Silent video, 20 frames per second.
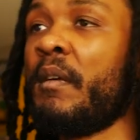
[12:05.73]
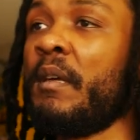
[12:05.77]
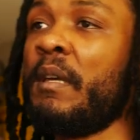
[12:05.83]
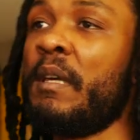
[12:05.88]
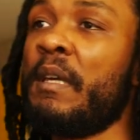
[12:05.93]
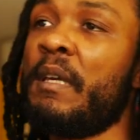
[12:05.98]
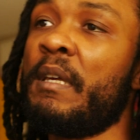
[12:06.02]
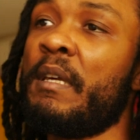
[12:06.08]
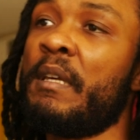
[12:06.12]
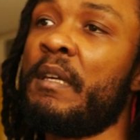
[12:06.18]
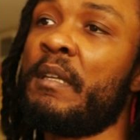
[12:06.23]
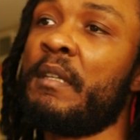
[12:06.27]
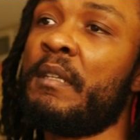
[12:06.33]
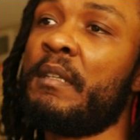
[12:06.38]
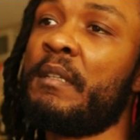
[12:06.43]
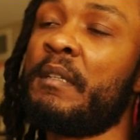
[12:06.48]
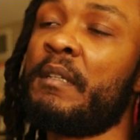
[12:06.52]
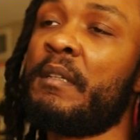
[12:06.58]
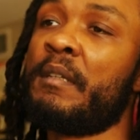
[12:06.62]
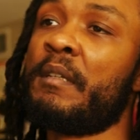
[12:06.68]

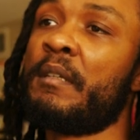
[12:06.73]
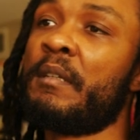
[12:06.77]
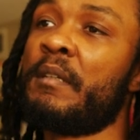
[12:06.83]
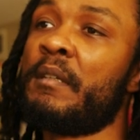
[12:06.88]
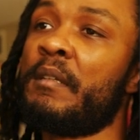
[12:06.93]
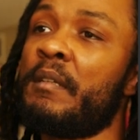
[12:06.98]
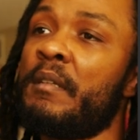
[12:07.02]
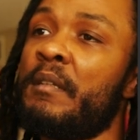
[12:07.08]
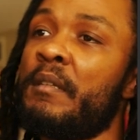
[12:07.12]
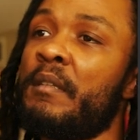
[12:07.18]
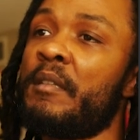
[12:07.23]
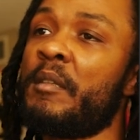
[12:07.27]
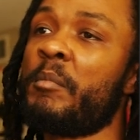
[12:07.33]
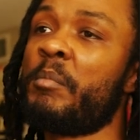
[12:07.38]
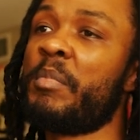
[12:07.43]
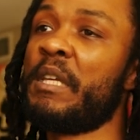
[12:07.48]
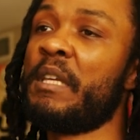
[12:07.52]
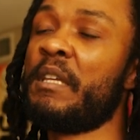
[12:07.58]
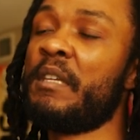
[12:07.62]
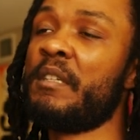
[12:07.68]
And the
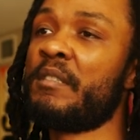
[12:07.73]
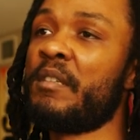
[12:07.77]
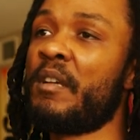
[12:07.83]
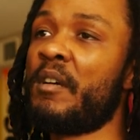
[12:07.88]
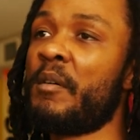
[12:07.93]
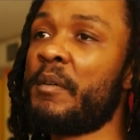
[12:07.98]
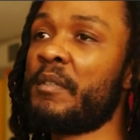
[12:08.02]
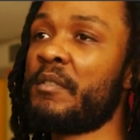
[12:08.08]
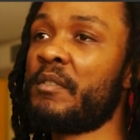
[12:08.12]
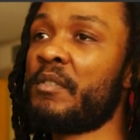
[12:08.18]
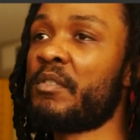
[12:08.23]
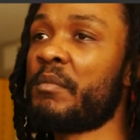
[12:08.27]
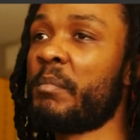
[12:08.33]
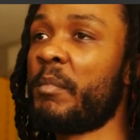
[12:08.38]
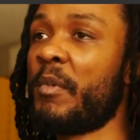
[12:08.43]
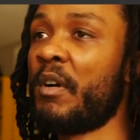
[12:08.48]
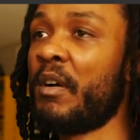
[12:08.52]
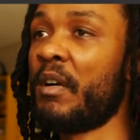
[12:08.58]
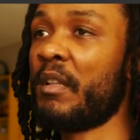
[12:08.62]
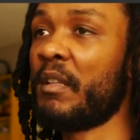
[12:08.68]
pinky's always the
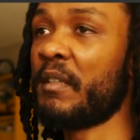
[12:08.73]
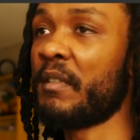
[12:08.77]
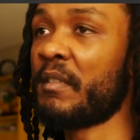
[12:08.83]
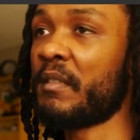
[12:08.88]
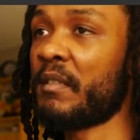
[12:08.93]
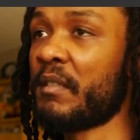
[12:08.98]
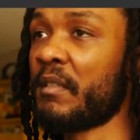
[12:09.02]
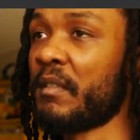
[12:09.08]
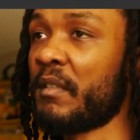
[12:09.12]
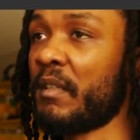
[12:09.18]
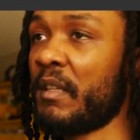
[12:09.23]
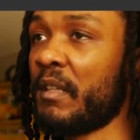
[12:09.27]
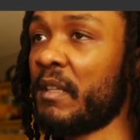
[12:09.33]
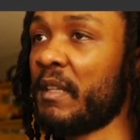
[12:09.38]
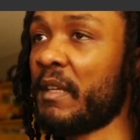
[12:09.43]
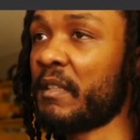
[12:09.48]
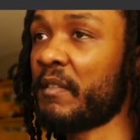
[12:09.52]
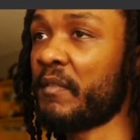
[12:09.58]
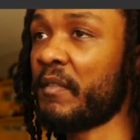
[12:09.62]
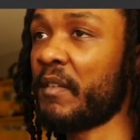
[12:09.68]
smallest,
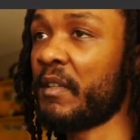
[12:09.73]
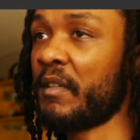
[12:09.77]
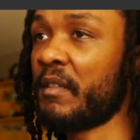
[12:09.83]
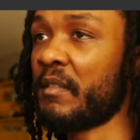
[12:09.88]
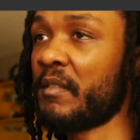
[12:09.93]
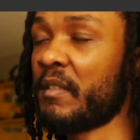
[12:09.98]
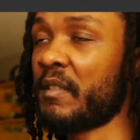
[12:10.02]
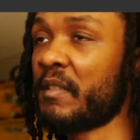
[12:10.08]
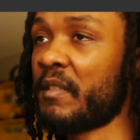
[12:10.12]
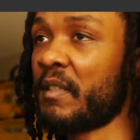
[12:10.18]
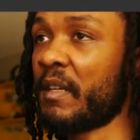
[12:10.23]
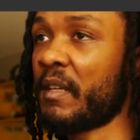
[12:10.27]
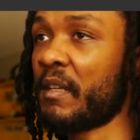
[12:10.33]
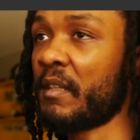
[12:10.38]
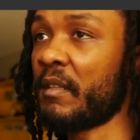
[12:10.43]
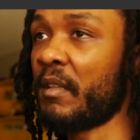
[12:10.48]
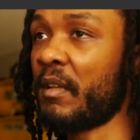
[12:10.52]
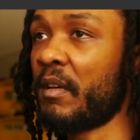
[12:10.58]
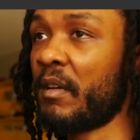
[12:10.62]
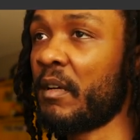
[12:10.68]
index finger is the
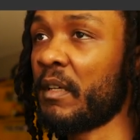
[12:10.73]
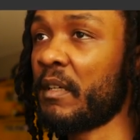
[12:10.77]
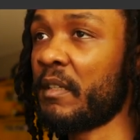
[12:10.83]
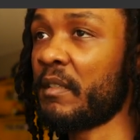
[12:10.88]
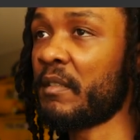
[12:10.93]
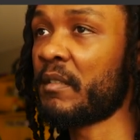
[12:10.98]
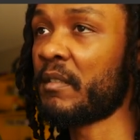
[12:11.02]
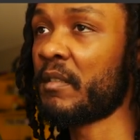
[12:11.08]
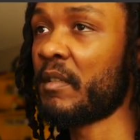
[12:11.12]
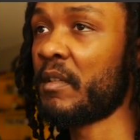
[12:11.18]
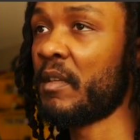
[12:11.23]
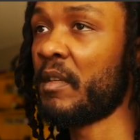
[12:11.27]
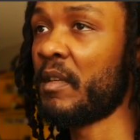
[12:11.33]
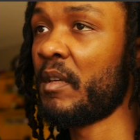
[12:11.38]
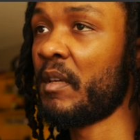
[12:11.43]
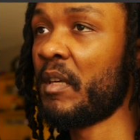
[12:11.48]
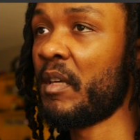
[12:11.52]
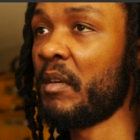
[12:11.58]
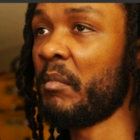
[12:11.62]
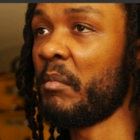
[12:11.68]
second longest,
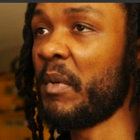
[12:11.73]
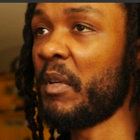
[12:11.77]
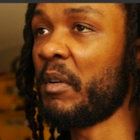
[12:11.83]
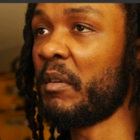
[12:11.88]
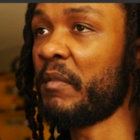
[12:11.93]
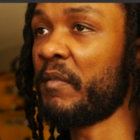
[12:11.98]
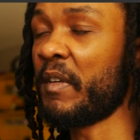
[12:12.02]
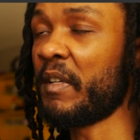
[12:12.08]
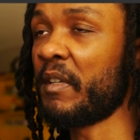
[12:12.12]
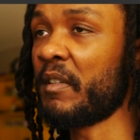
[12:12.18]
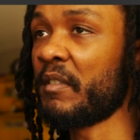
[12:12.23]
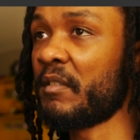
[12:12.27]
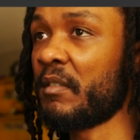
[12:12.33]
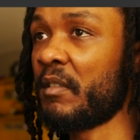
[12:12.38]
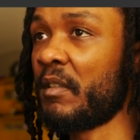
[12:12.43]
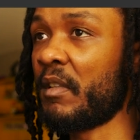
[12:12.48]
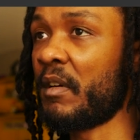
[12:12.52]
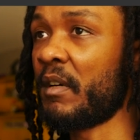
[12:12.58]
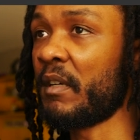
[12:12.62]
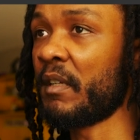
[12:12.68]
middle finger is the
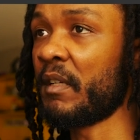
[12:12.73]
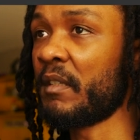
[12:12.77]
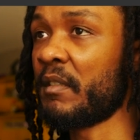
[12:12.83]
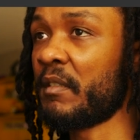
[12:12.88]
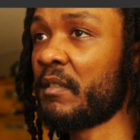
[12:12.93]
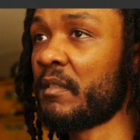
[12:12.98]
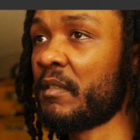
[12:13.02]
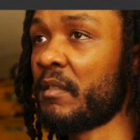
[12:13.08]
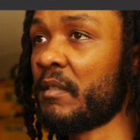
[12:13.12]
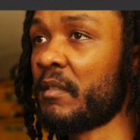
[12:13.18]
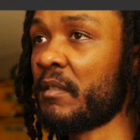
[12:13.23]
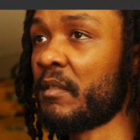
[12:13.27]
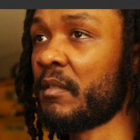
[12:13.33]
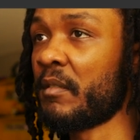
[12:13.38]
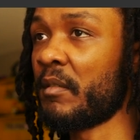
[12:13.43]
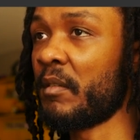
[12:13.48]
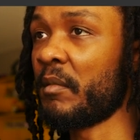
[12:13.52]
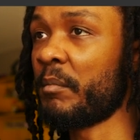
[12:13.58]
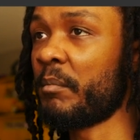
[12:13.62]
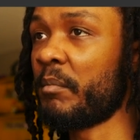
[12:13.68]
longest,
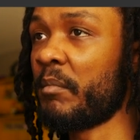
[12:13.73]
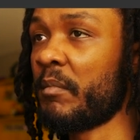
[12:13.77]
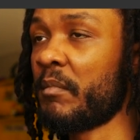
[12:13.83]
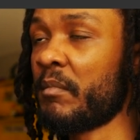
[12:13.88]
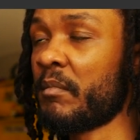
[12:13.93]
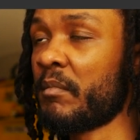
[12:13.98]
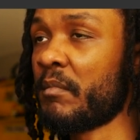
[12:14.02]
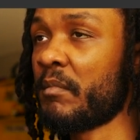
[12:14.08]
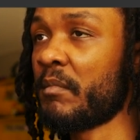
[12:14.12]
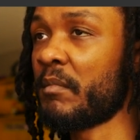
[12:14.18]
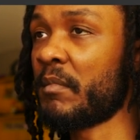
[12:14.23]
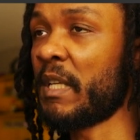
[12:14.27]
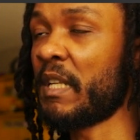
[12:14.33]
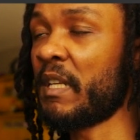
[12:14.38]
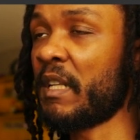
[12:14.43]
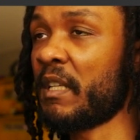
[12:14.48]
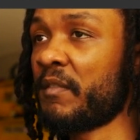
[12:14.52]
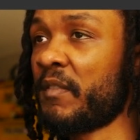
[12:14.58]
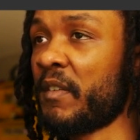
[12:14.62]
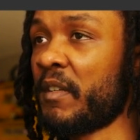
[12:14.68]
or
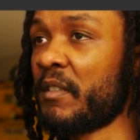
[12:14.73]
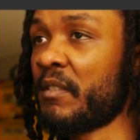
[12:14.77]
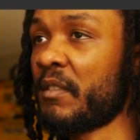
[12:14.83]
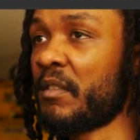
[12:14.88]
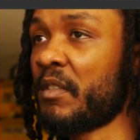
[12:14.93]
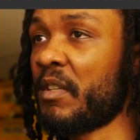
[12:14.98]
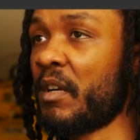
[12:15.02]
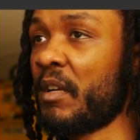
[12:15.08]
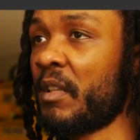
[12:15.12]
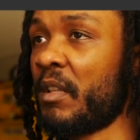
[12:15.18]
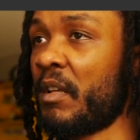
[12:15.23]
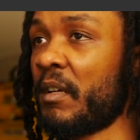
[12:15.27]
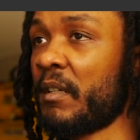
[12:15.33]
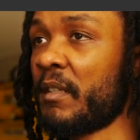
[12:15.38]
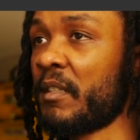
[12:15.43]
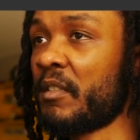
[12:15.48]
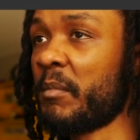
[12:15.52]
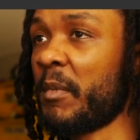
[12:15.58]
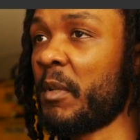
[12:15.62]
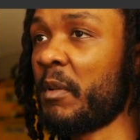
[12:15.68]
index finger is the third
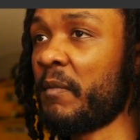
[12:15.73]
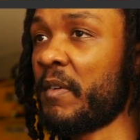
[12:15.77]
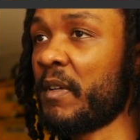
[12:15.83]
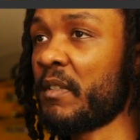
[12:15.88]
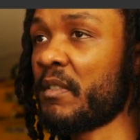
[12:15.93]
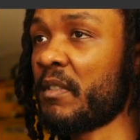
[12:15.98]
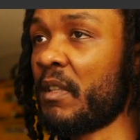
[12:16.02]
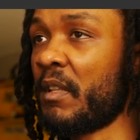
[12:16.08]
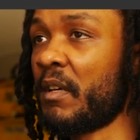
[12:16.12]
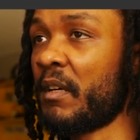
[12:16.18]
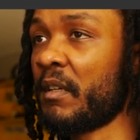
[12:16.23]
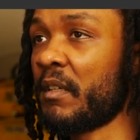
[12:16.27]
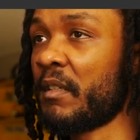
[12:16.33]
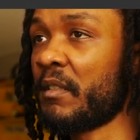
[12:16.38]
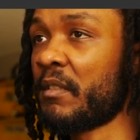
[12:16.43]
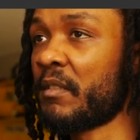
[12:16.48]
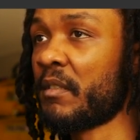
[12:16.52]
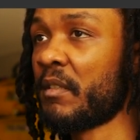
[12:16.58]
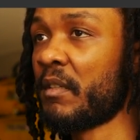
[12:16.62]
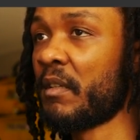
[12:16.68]
longest, middle finger is the
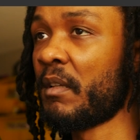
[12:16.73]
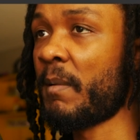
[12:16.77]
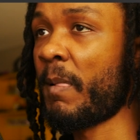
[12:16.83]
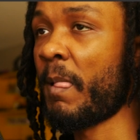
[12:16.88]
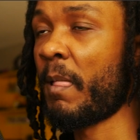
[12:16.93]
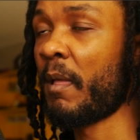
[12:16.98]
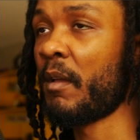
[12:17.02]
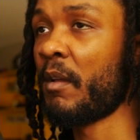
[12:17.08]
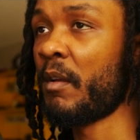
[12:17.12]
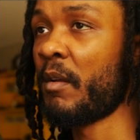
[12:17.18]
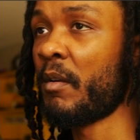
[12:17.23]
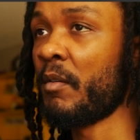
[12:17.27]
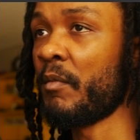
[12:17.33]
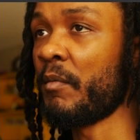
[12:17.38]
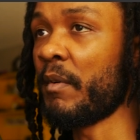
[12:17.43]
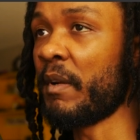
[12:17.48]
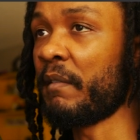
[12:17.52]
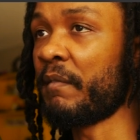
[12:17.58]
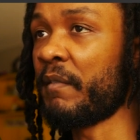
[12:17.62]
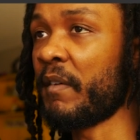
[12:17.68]
longest,
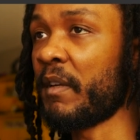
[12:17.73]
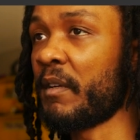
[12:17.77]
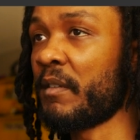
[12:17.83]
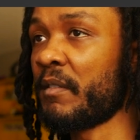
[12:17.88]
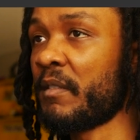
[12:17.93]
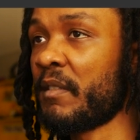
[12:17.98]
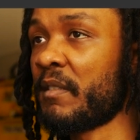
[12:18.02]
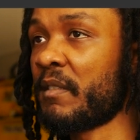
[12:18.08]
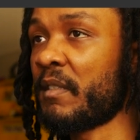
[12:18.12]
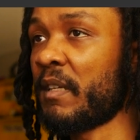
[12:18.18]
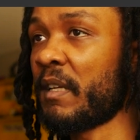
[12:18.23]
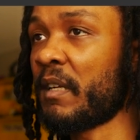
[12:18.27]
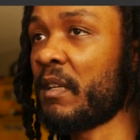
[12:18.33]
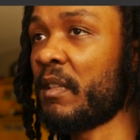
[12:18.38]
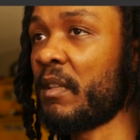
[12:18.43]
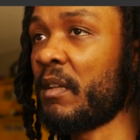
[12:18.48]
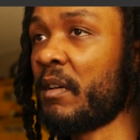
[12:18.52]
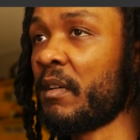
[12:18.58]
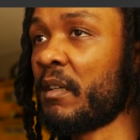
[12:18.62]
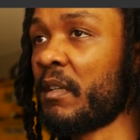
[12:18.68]
ring finger is the second
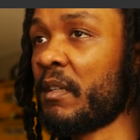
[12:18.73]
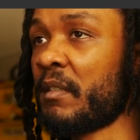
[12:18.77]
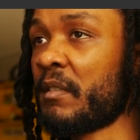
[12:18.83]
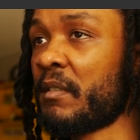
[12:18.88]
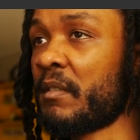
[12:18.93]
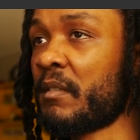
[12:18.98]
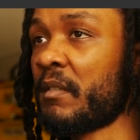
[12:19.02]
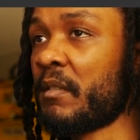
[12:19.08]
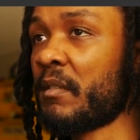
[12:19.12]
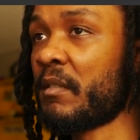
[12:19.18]
longest.